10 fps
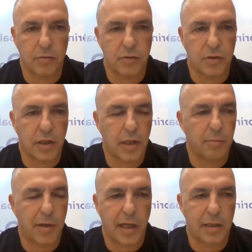scale
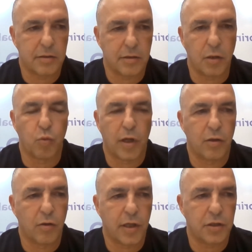plant in one
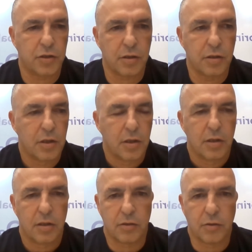location,
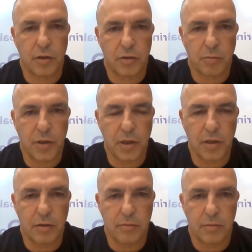is going to
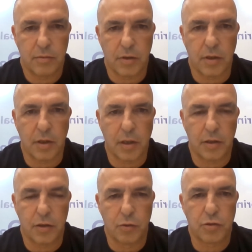be a
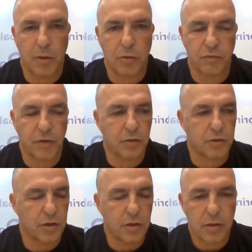huge amount of
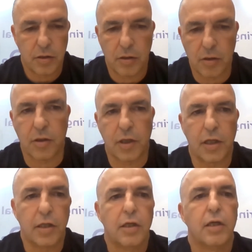energy.
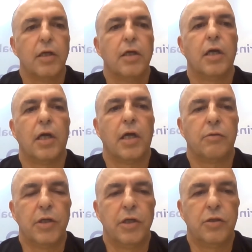Okay, and
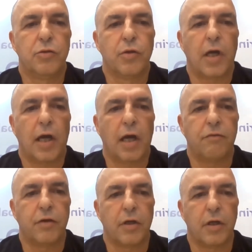we'll need to
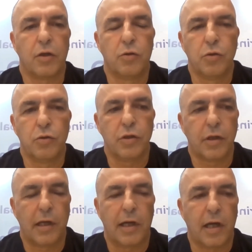have a good,
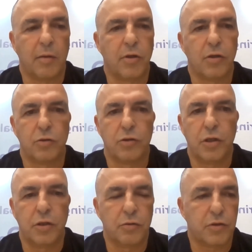reliable,
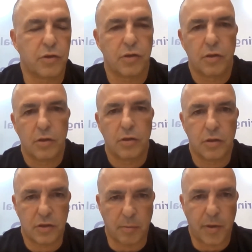continuous
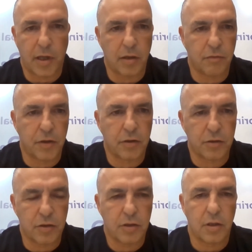supply of
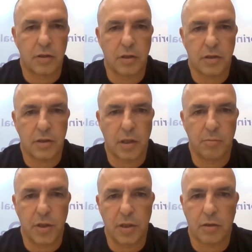energy, and this can
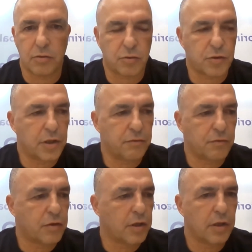be a constraint
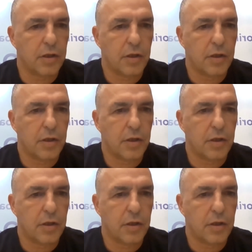for